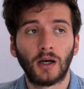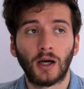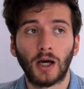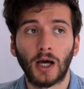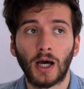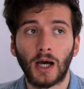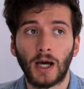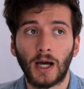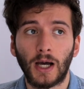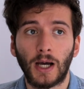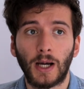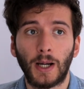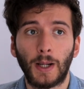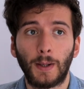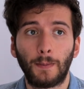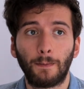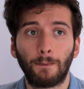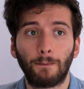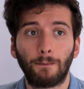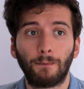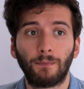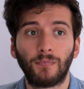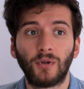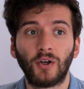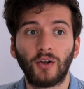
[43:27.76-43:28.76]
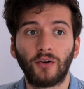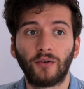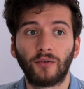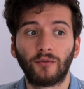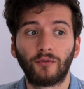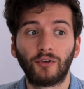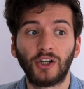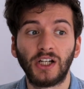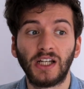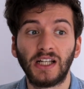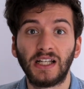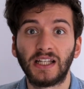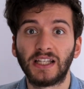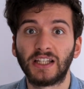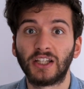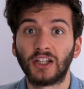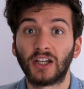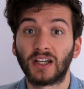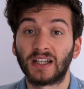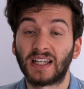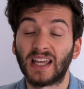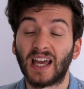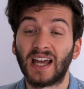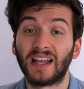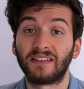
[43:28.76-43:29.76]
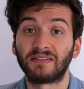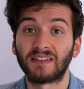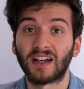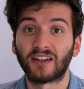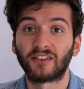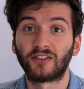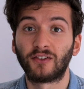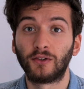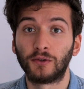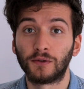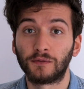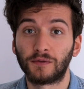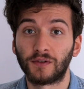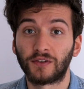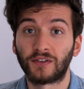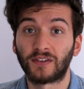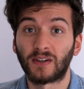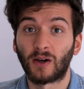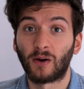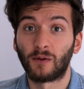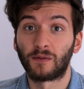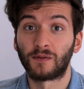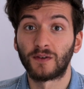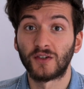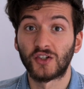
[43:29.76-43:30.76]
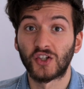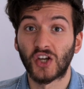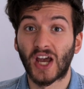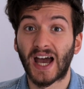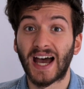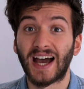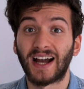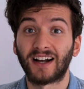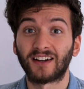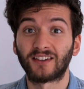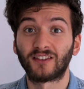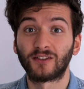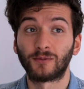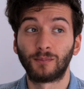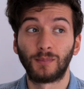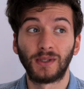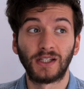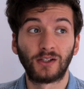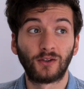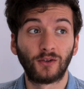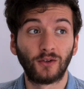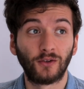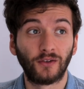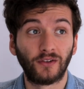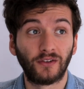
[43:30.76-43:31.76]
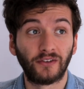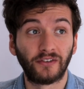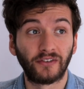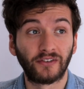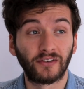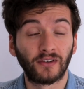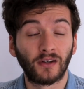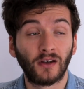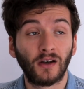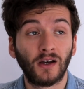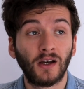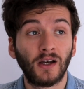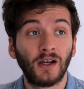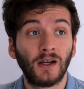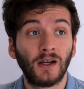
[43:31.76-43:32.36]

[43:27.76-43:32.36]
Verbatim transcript: Um, and really, again, that's another selfish act, because